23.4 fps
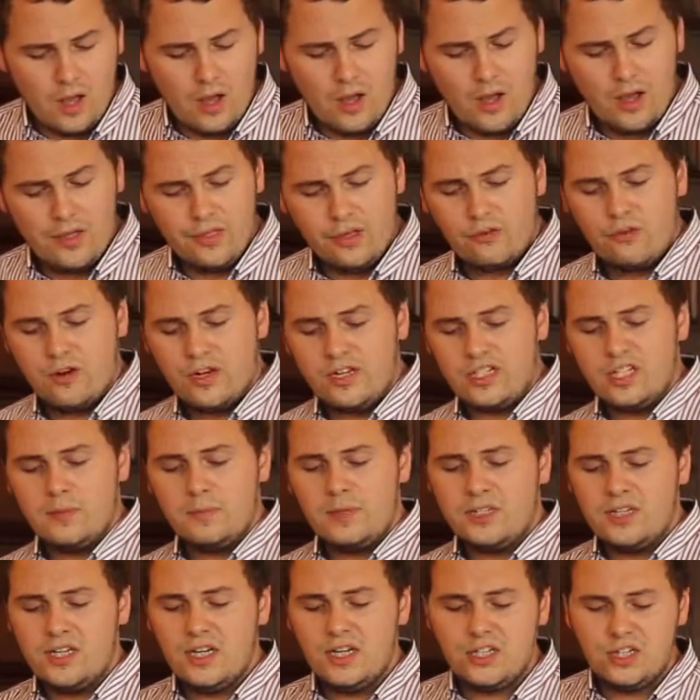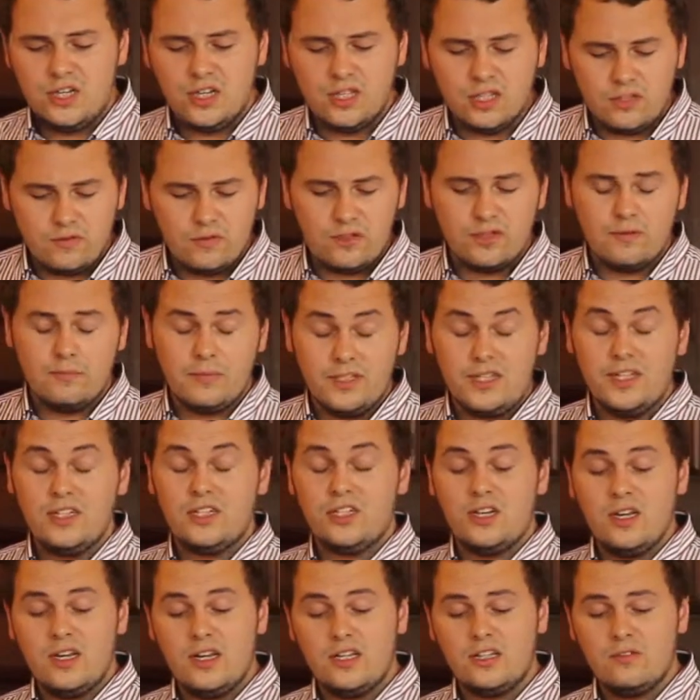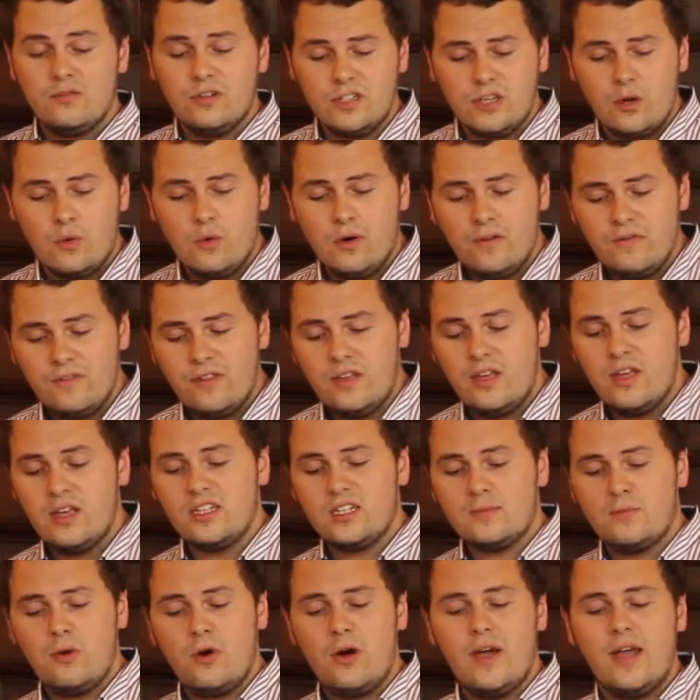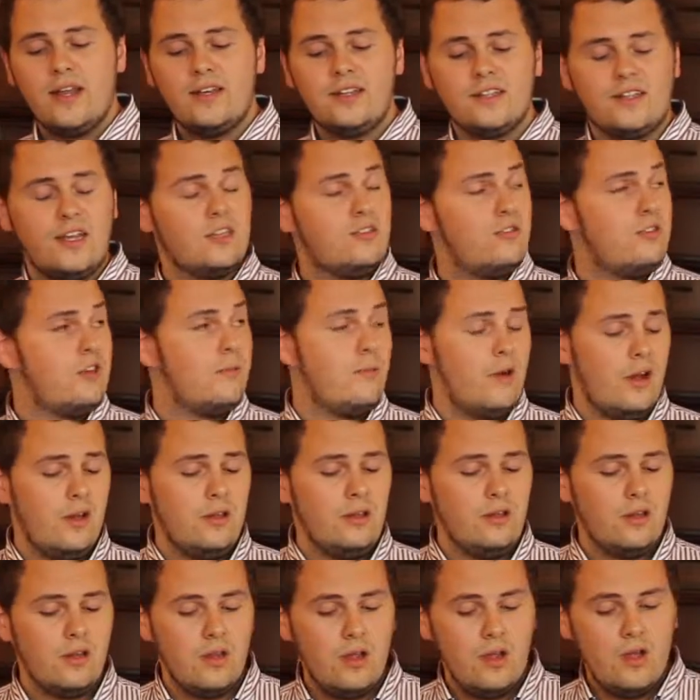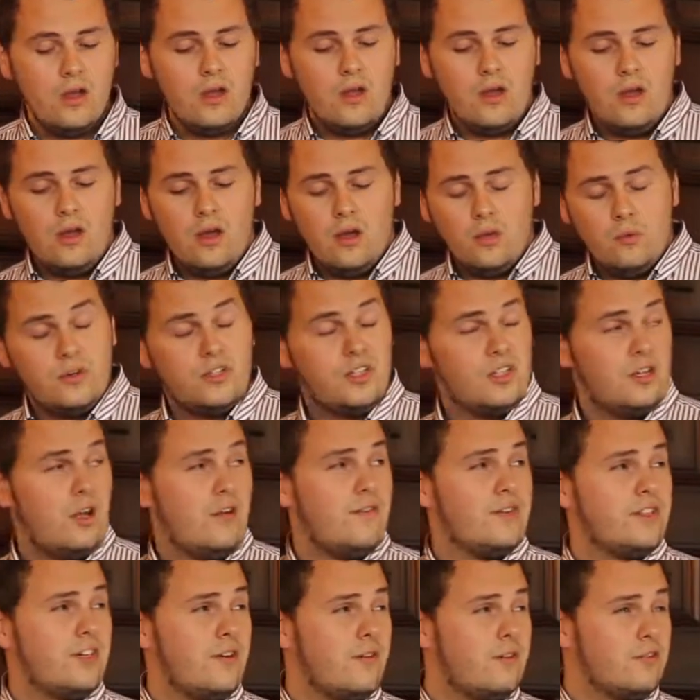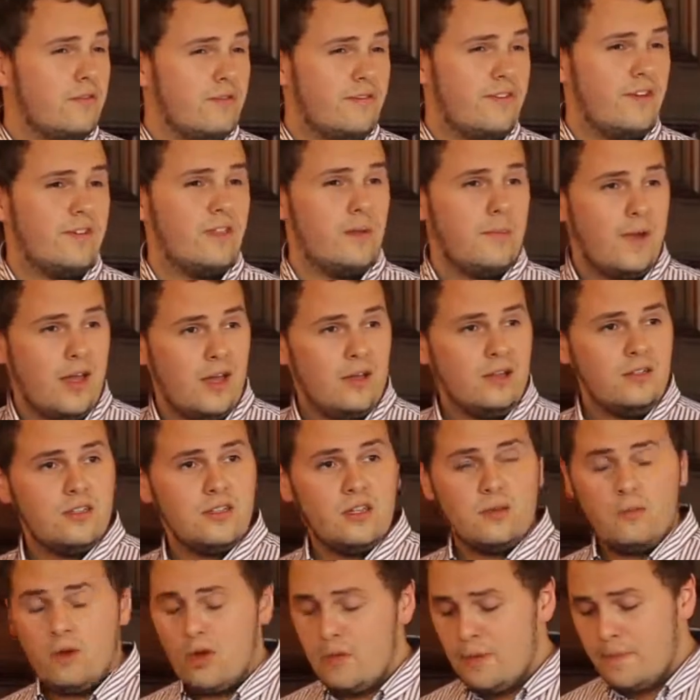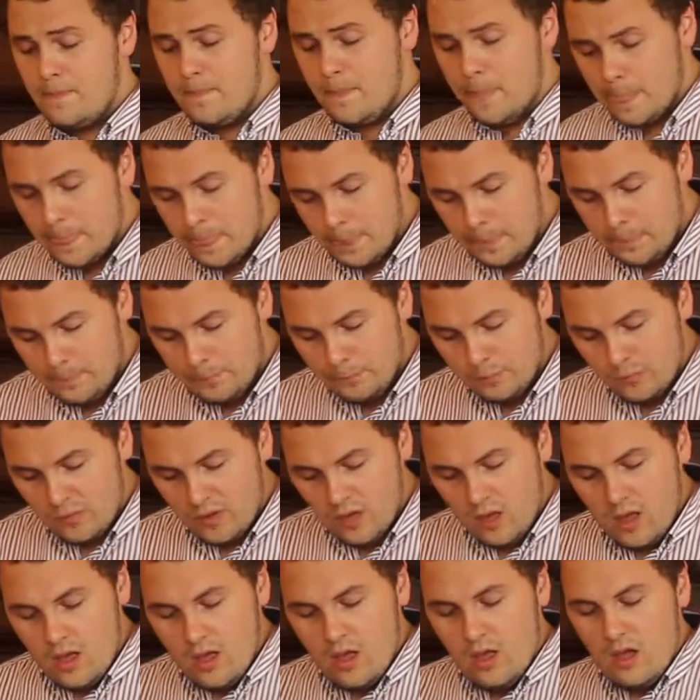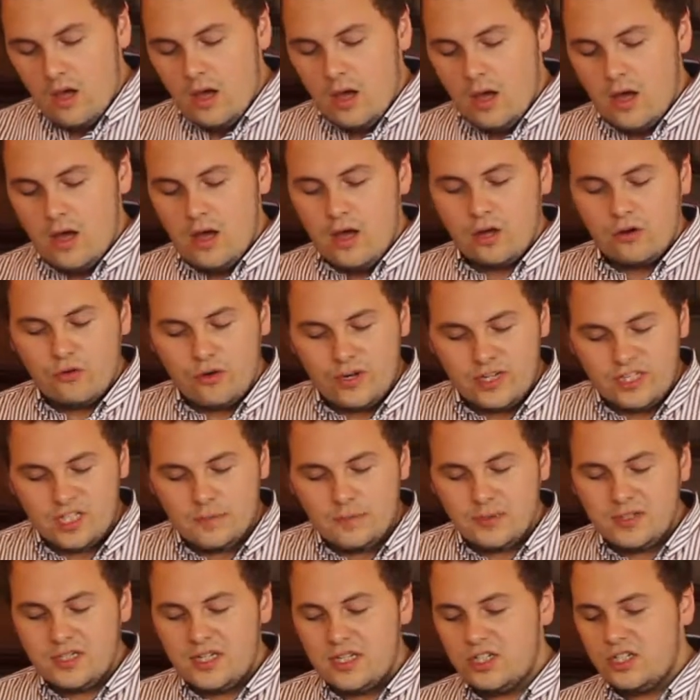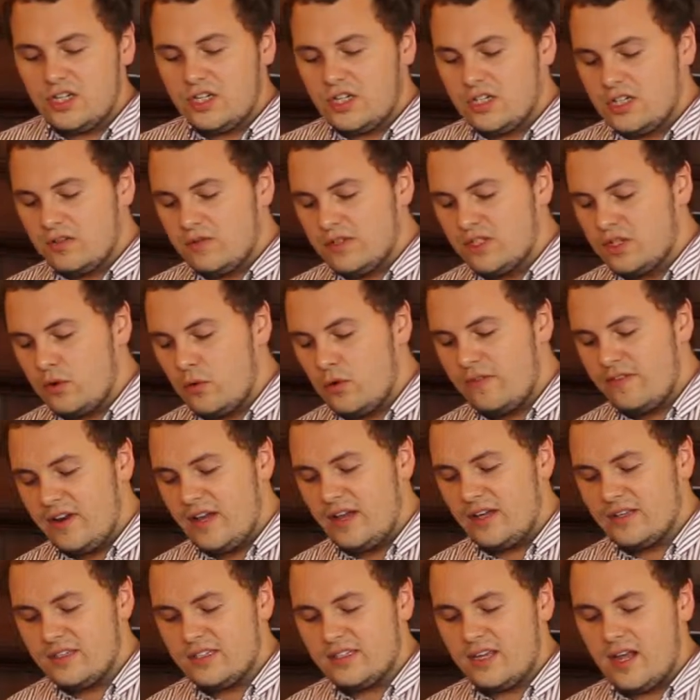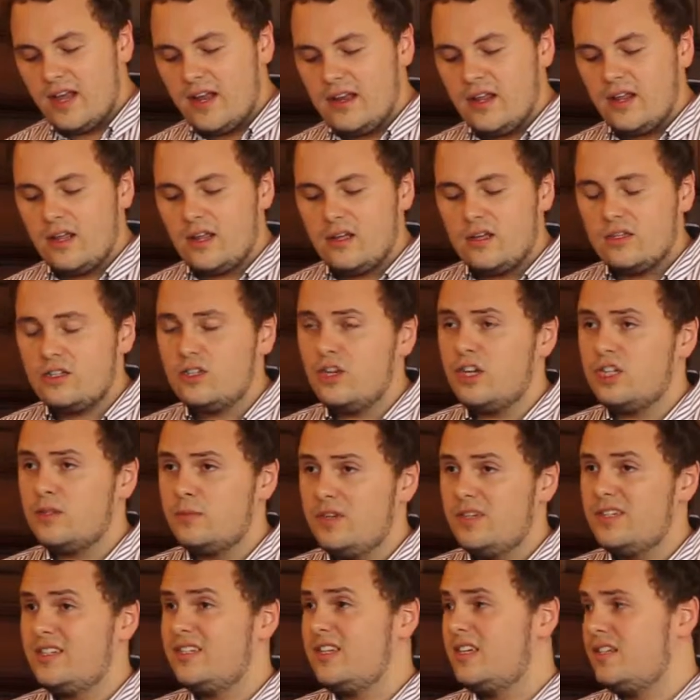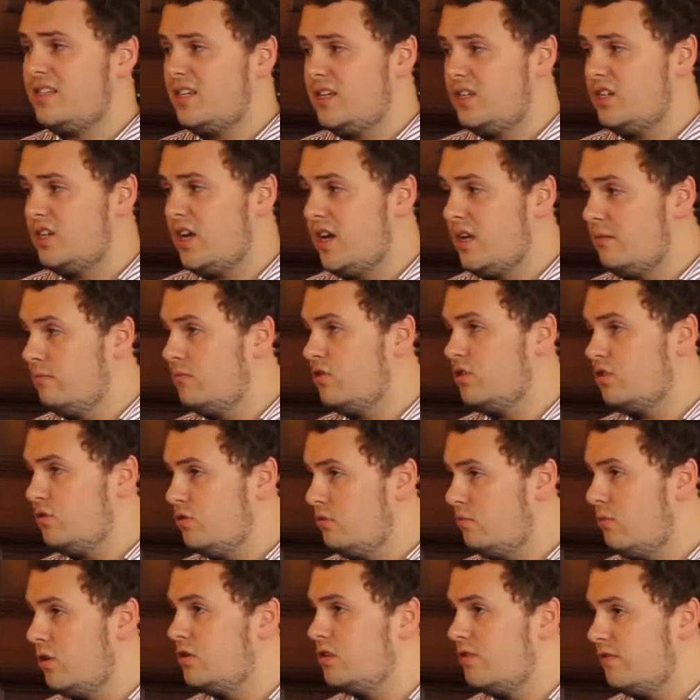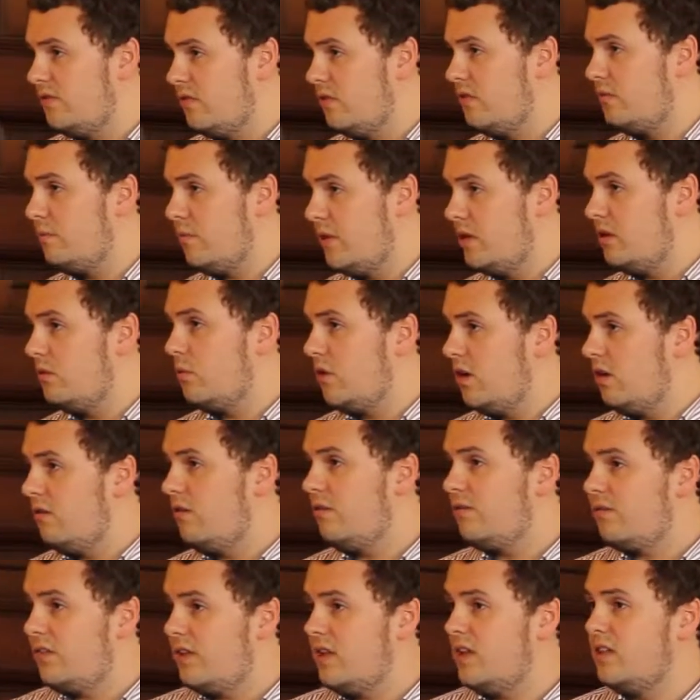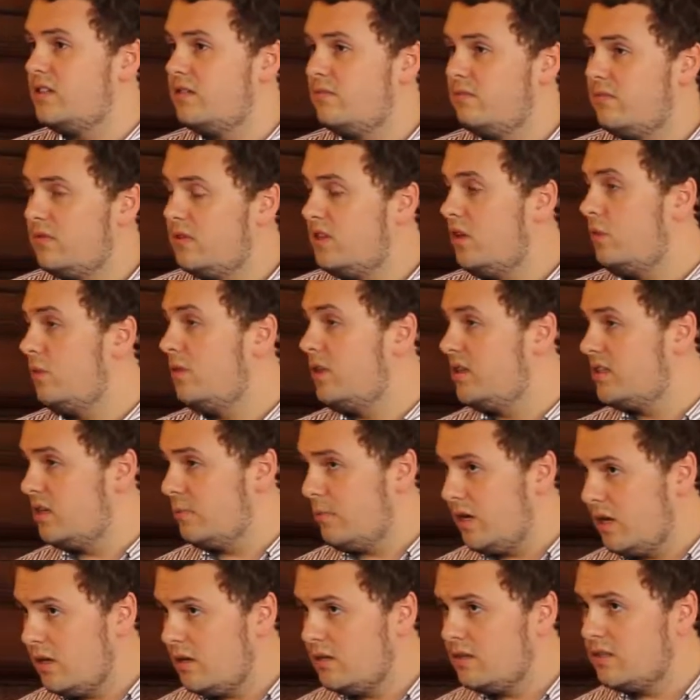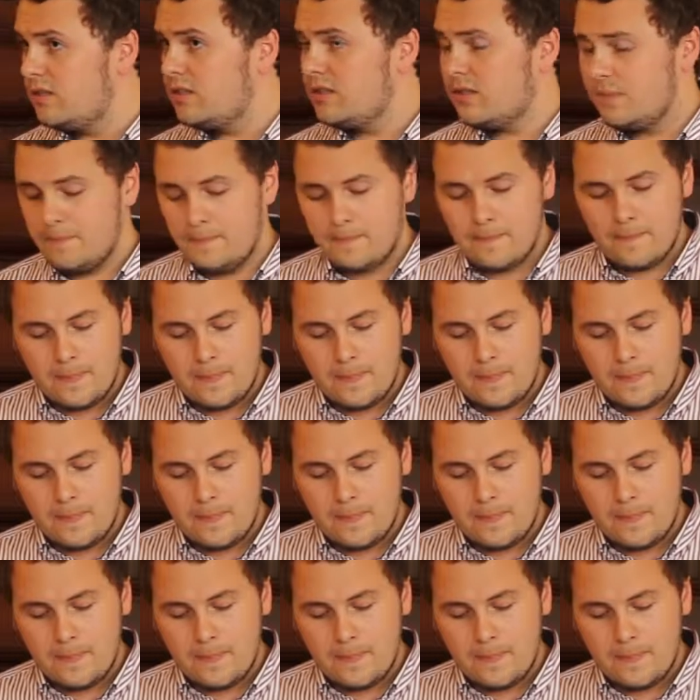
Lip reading: The creditor petitioning as a result of the expired statutory demand, which is over £750 at the moment. Creditor petitioning as a result of an outstanding judgment, a CCJ. I'm sure most of you have been aware of these and dealt with these in the past.